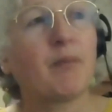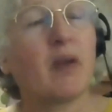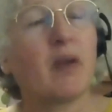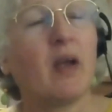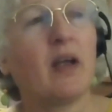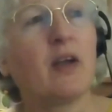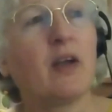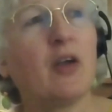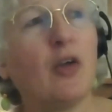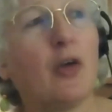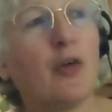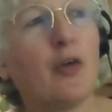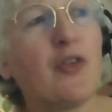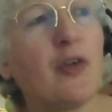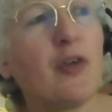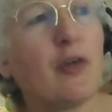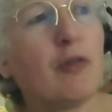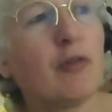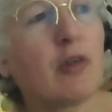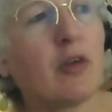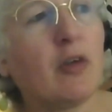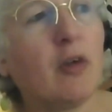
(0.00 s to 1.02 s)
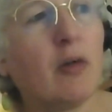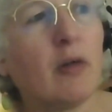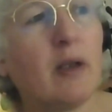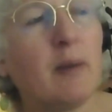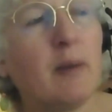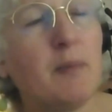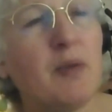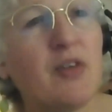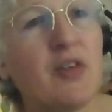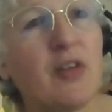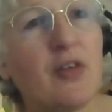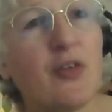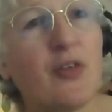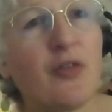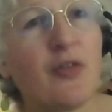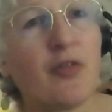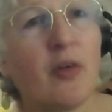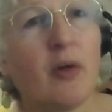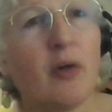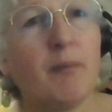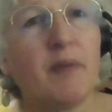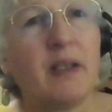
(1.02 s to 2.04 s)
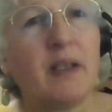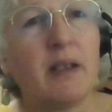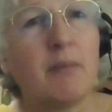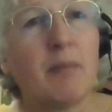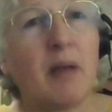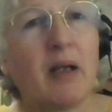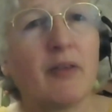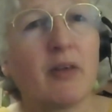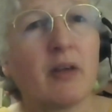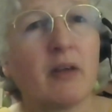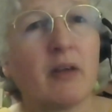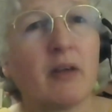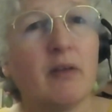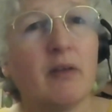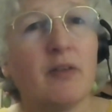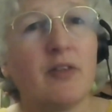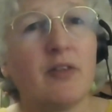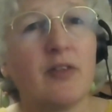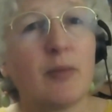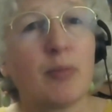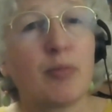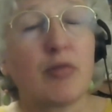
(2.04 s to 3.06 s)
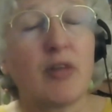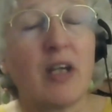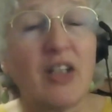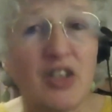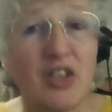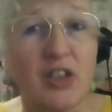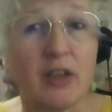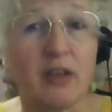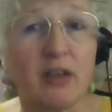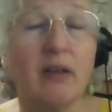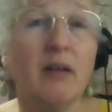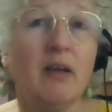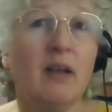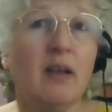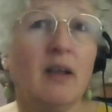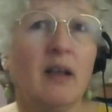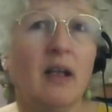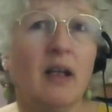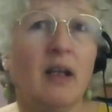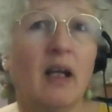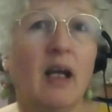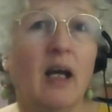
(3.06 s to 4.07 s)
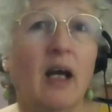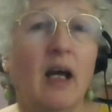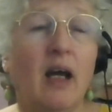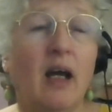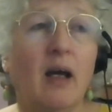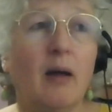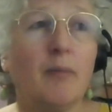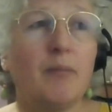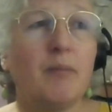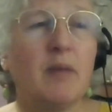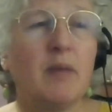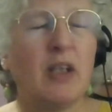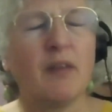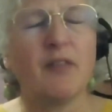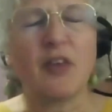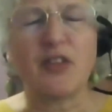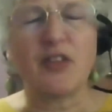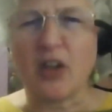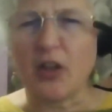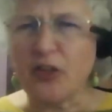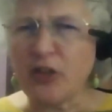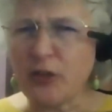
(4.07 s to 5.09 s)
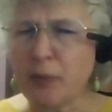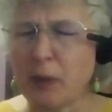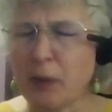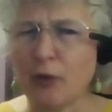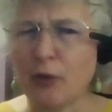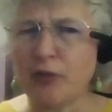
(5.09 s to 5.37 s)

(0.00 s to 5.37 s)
I can also recall images from the American Depression, the Dust Bowl